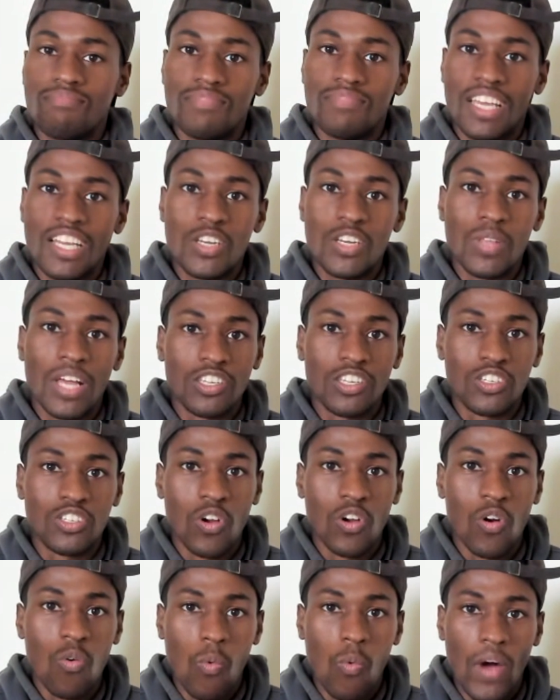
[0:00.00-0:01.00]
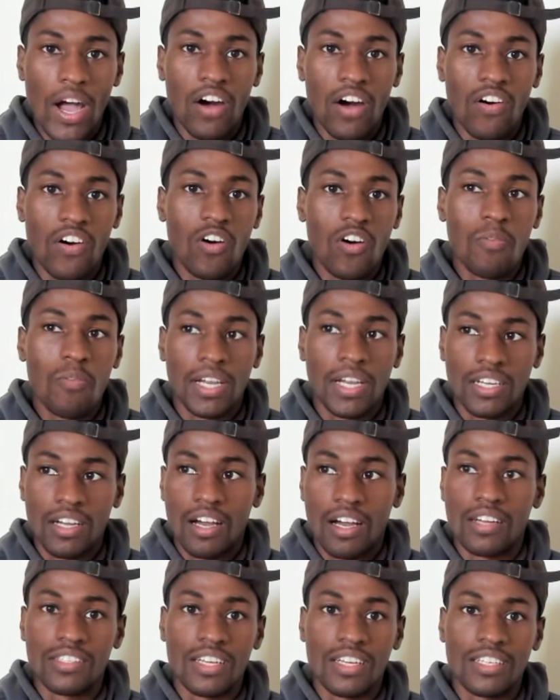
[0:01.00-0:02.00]
do that so well. Oh my
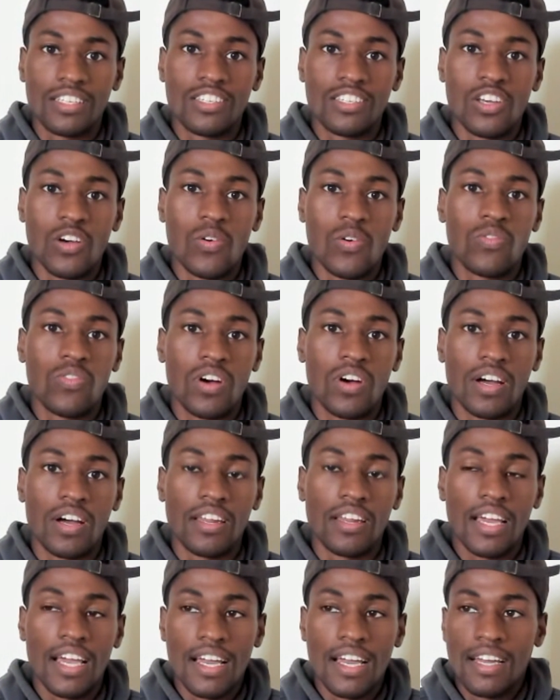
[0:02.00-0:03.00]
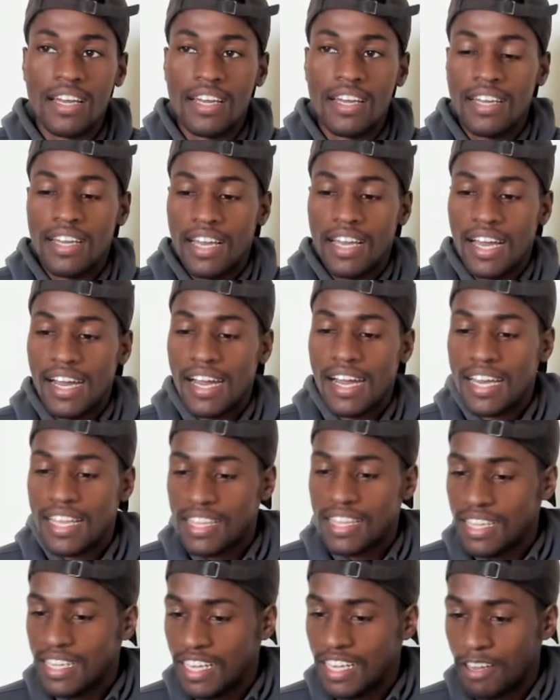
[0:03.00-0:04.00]
gosh, that's so fun.
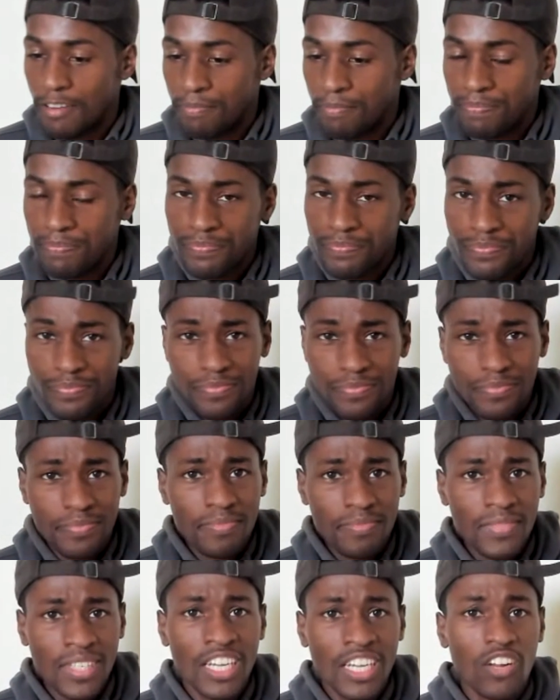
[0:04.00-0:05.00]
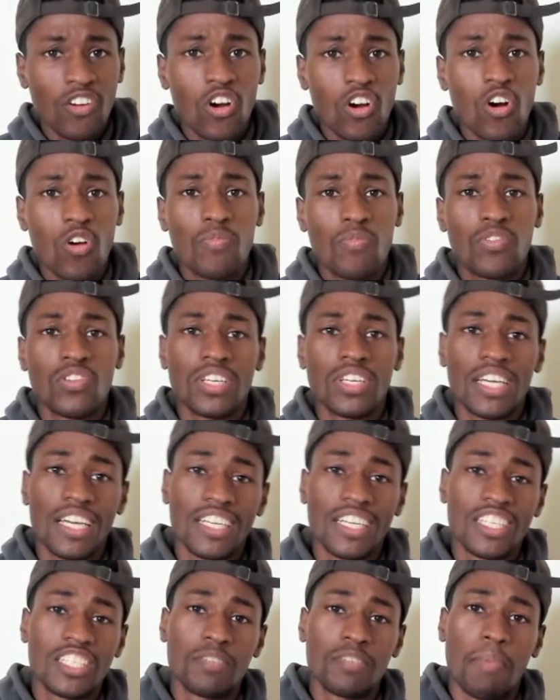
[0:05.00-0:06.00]
And then it'll hopefully
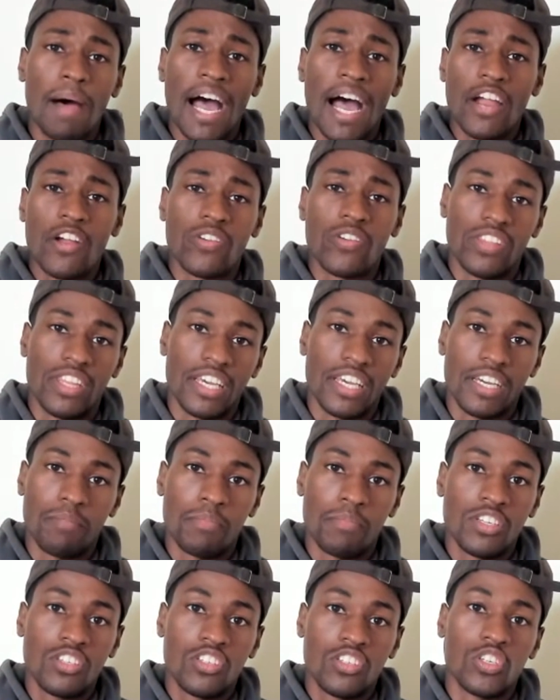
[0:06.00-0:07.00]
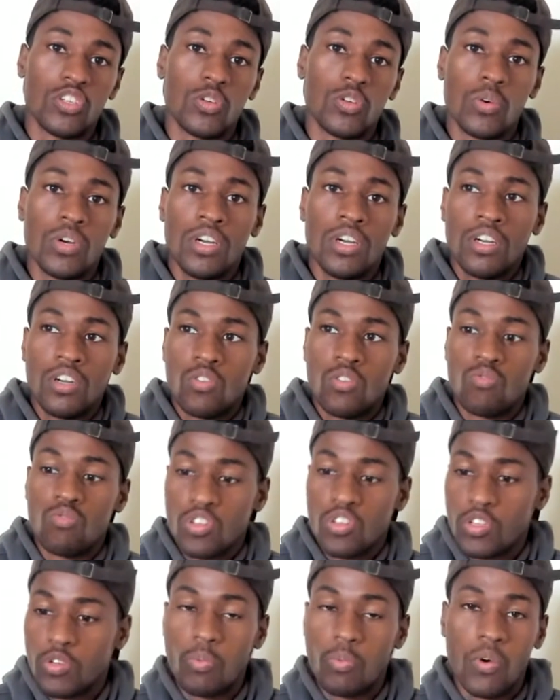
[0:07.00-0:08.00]
inspire them to
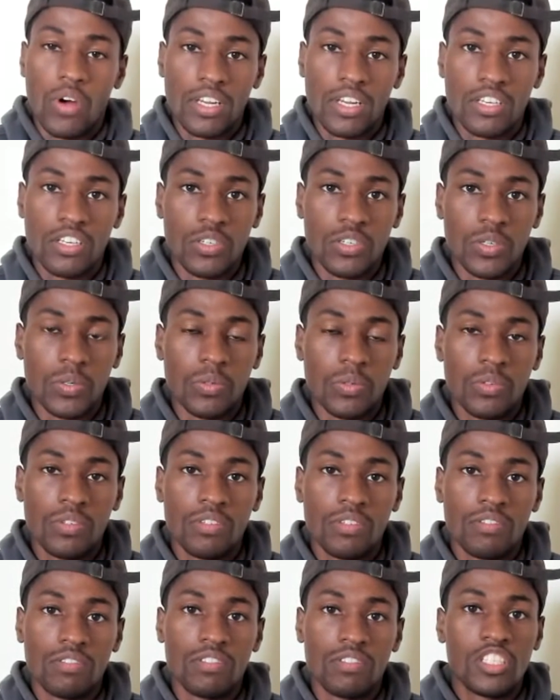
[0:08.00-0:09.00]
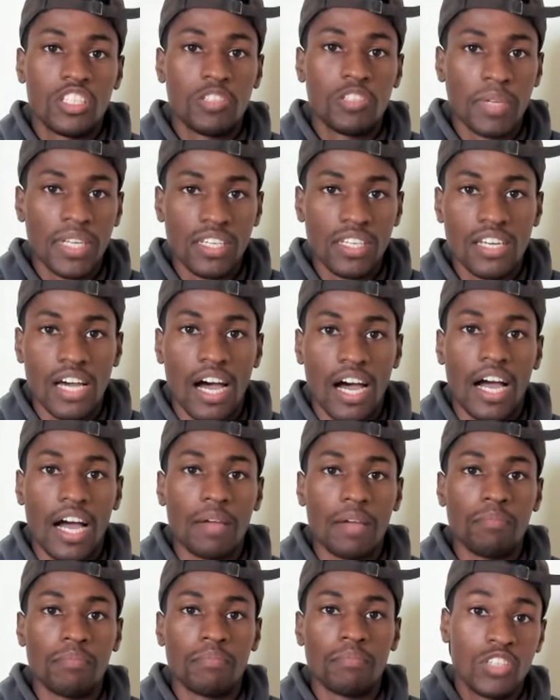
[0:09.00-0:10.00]
really want to spend
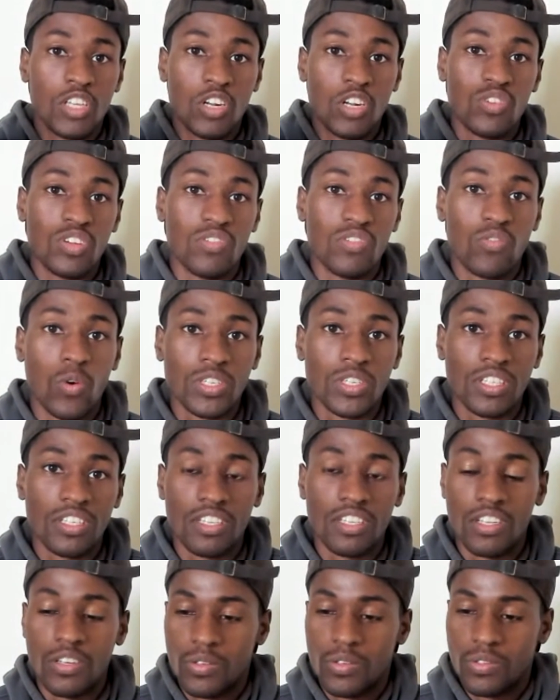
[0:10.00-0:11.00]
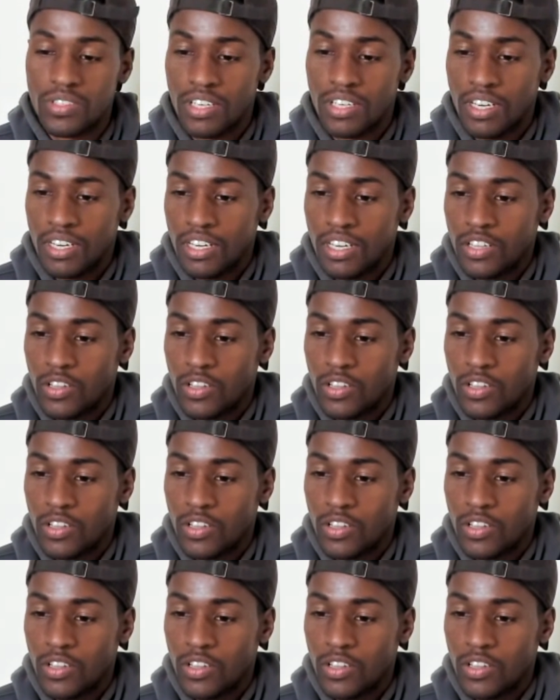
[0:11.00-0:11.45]
time, reinforcing those